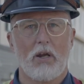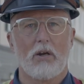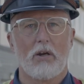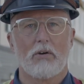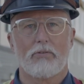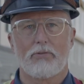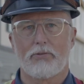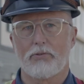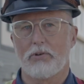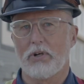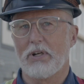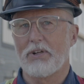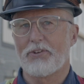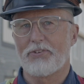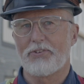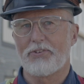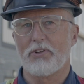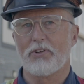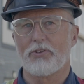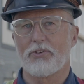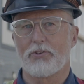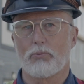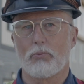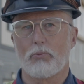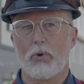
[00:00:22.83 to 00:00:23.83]
For
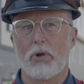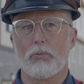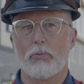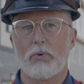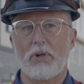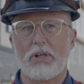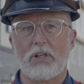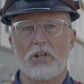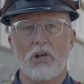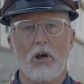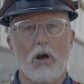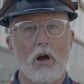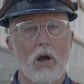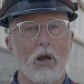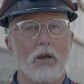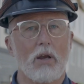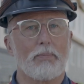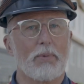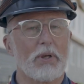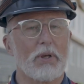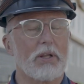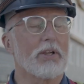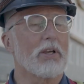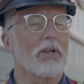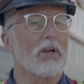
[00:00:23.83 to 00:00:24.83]
instance, when we talk
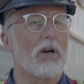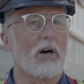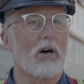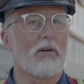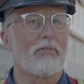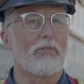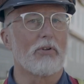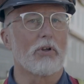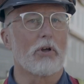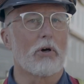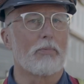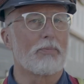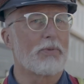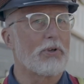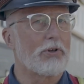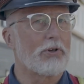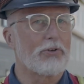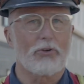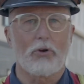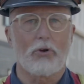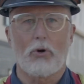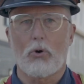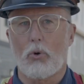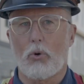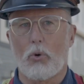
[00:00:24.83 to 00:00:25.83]
building envelope, there's
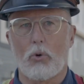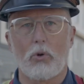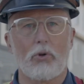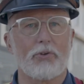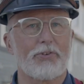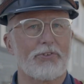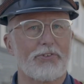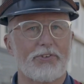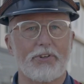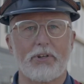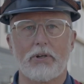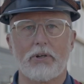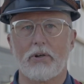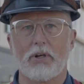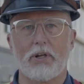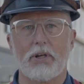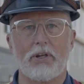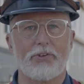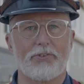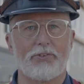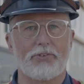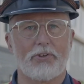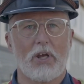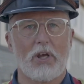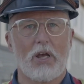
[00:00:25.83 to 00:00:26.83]
a whole
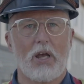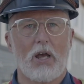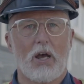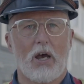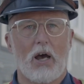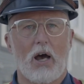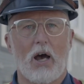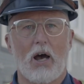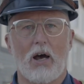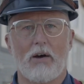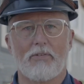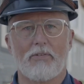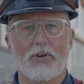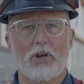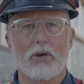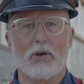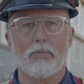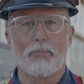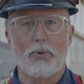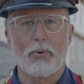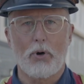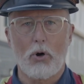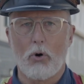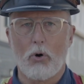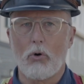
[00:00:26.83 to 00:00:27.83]
series of
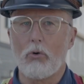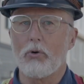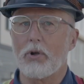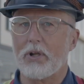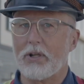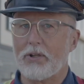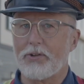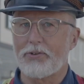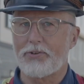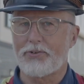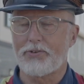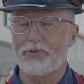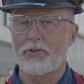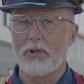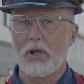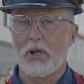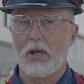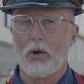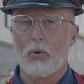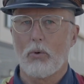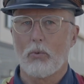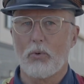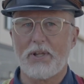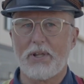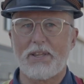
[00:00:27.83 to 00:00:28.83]
components
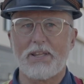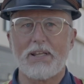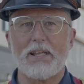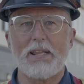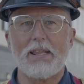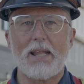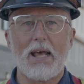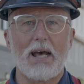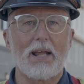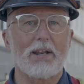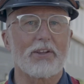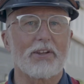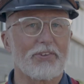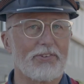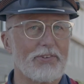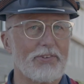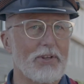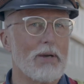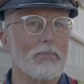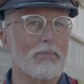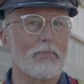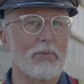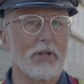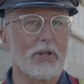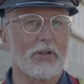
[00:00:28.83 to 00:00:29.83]
within that
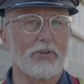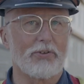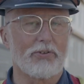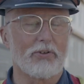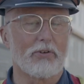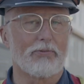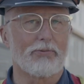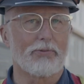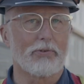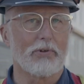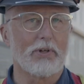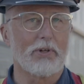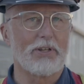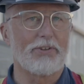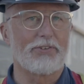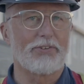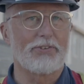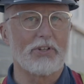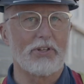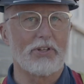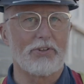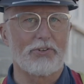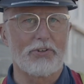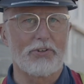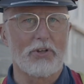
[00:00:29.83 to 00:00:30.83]
assembly. So for
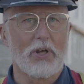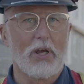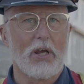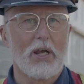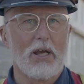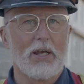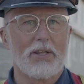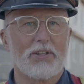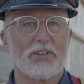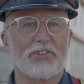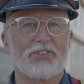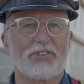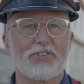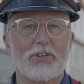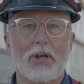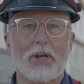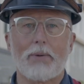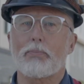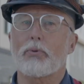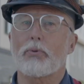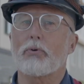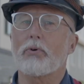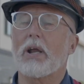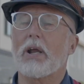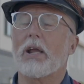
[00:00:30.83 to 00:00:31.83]
instance, the
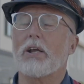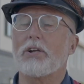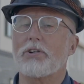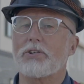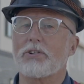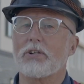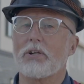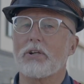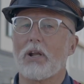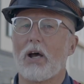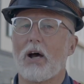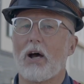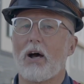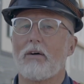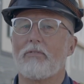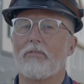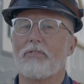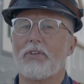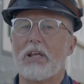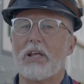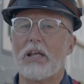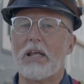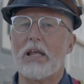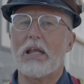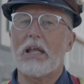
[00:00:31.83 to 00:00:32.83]
separation of
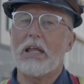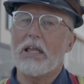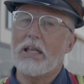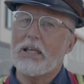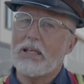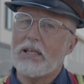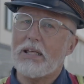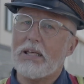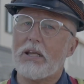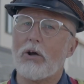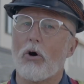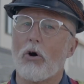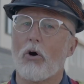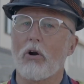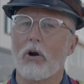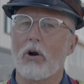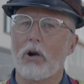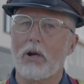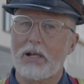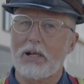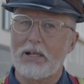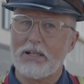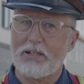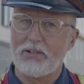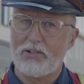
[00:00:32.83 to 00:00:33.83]
the indoor
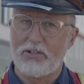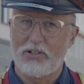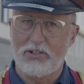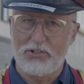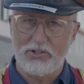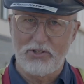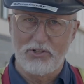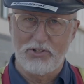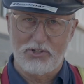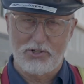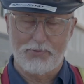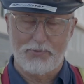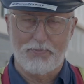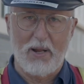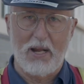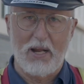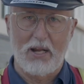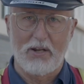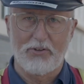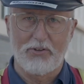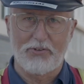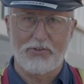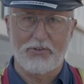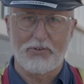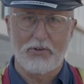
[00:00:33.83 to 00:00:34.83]
conditioned
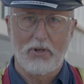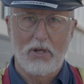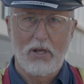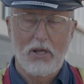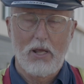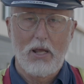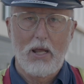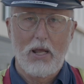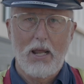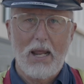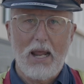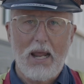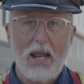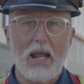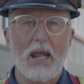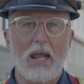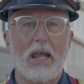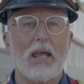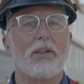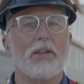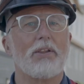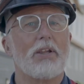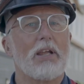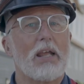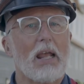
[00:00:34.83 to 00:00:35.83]
space
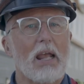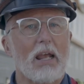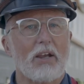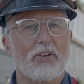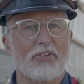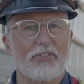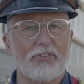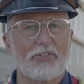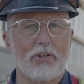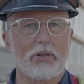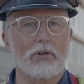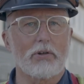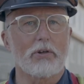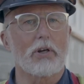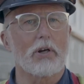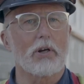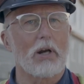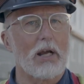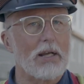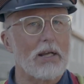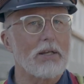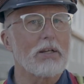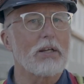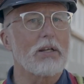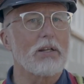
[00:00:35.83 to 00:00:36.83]
and the exterior
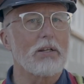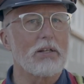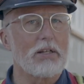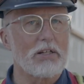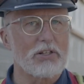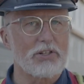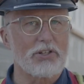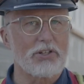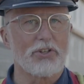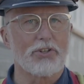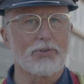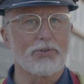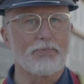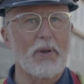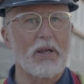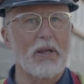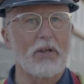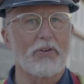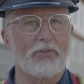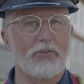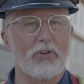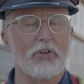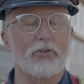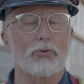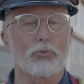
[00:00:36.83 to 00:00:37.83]
unconditioned
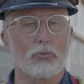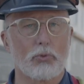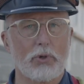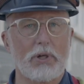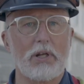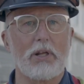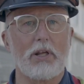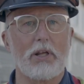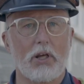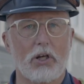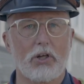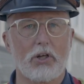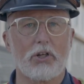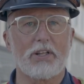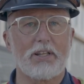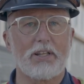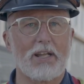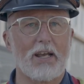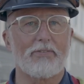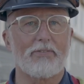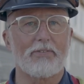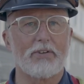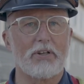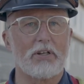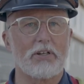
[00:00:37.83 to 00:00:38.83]
space is really a good
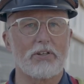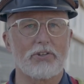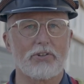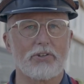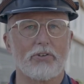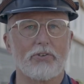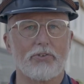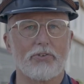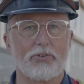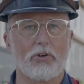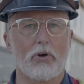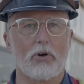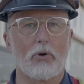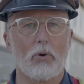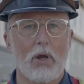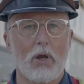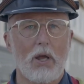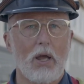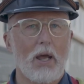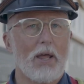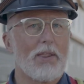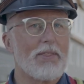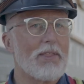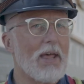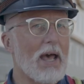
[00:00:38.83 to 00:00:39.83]
definition. So
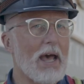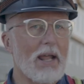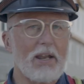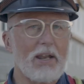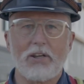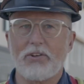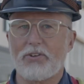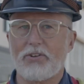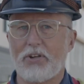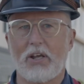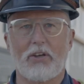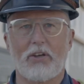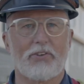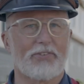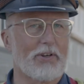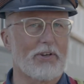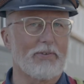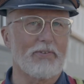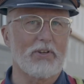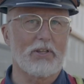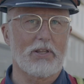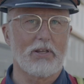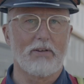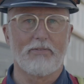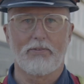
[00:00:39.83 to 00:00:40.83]
that entails
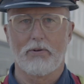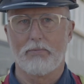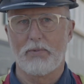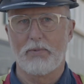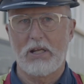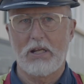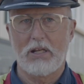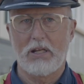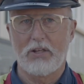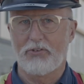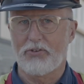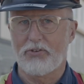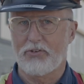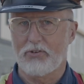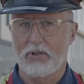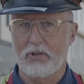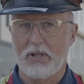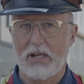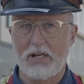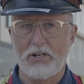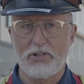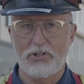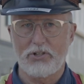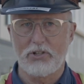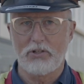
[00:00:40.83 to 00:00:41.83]
everything from the
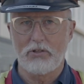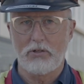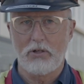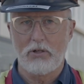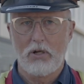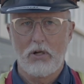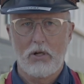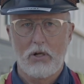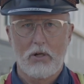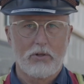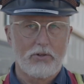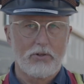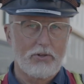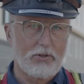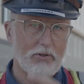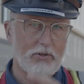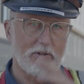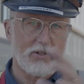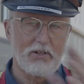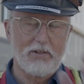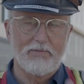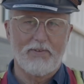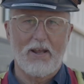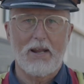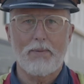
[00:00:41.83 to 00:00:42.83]
insulation to
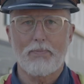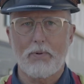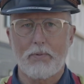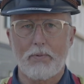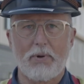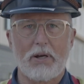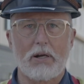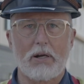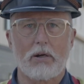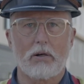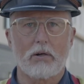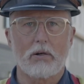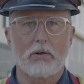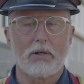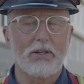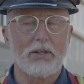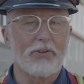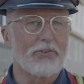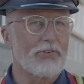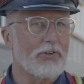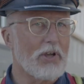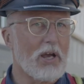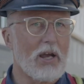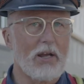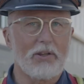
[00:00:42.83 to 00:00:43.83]
the vapor barrier
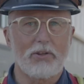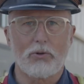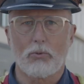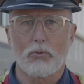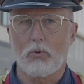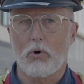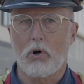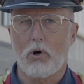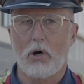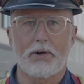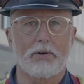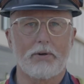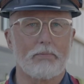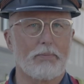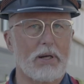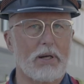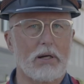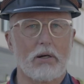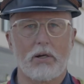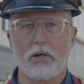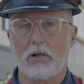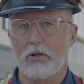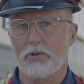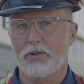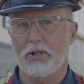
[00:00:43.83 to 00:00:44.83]
inside, the water
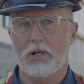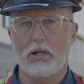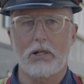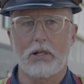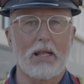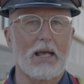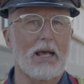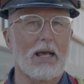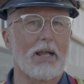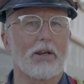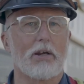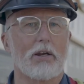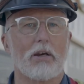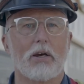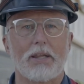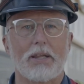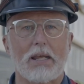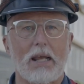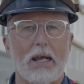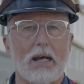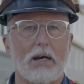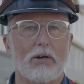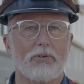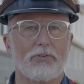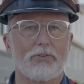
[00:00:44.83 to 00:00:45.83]
barrier, the cladding on
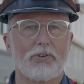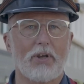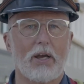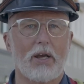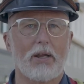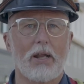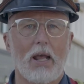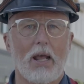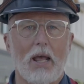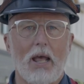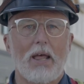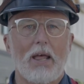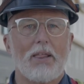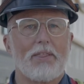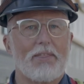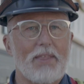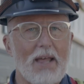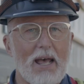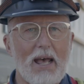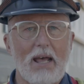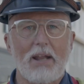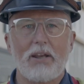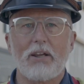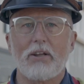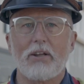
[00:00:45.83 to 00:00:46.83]
the outside.
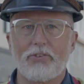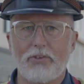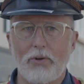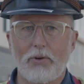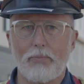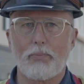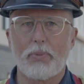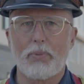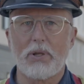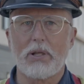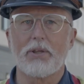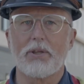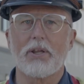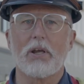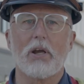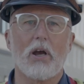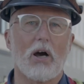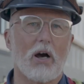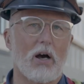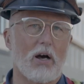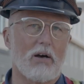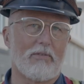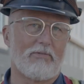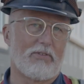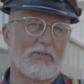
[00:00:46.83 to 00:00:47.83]
That is a building
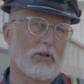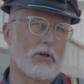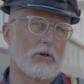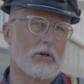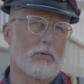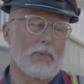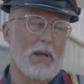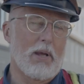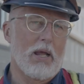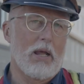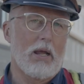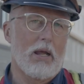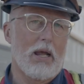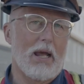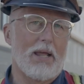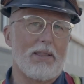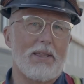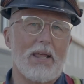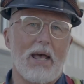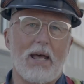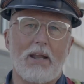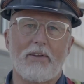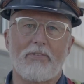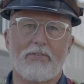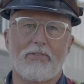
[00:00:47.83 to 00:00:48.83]
envelope. And
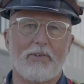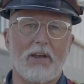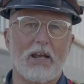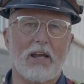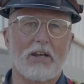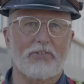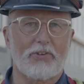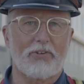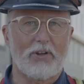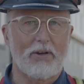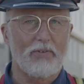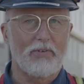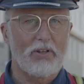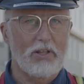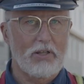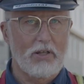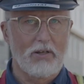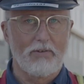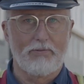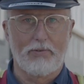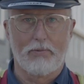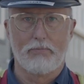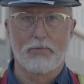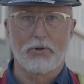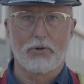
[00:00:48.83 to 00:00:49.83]
that affects everything
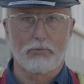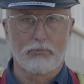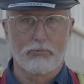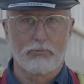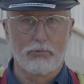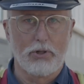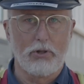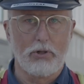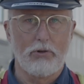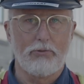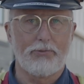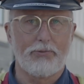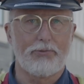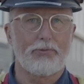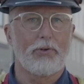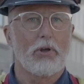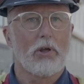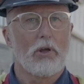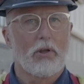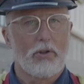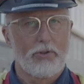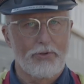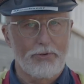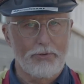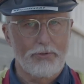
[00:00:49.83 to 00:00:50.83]
from the roof
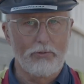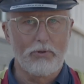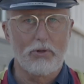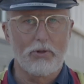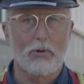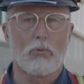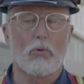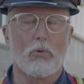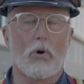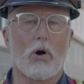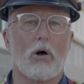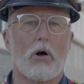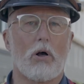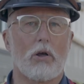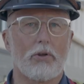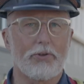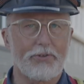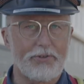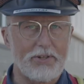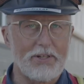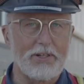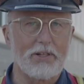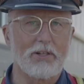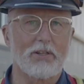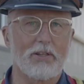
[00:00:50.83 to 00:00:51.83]
through the walls
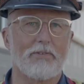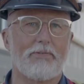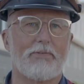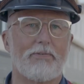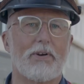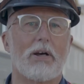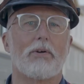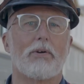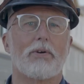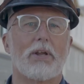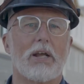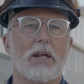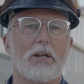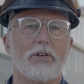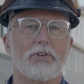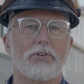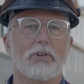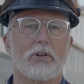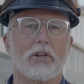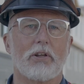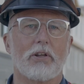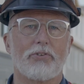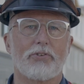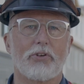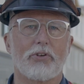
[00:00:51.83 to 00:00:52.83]
into the
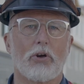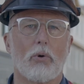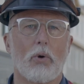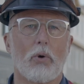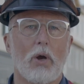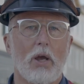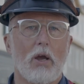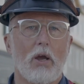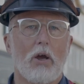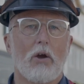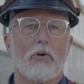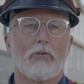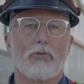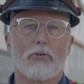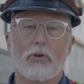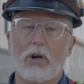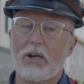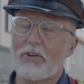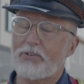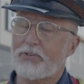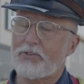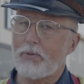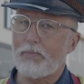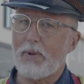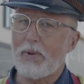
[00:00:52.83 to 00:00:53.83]
foundation. And so for
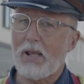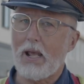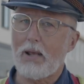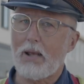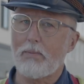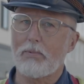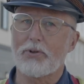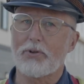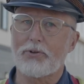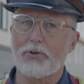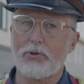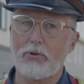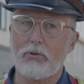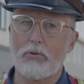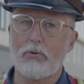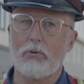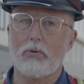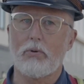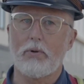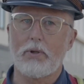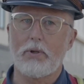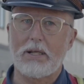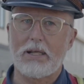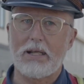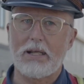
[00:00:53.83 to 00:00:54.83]
us to be able to
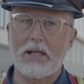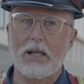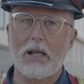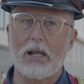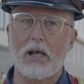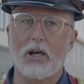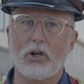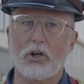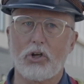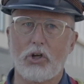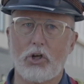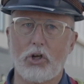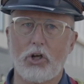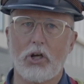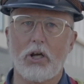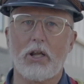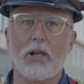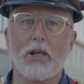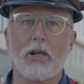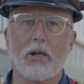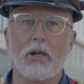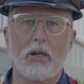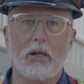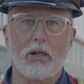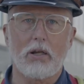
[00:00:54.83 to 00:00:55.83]
get a
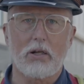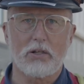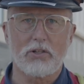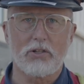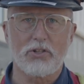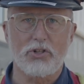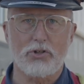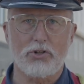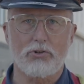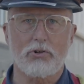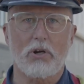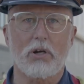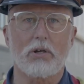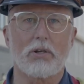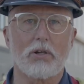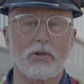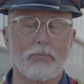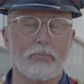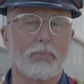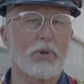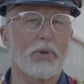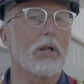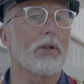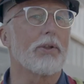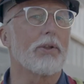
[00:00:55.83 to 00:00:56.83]
good constructed
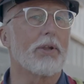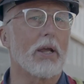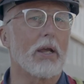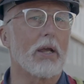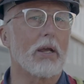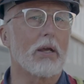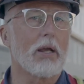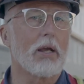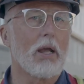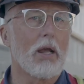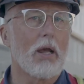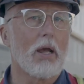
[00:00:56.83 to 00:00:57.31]
building,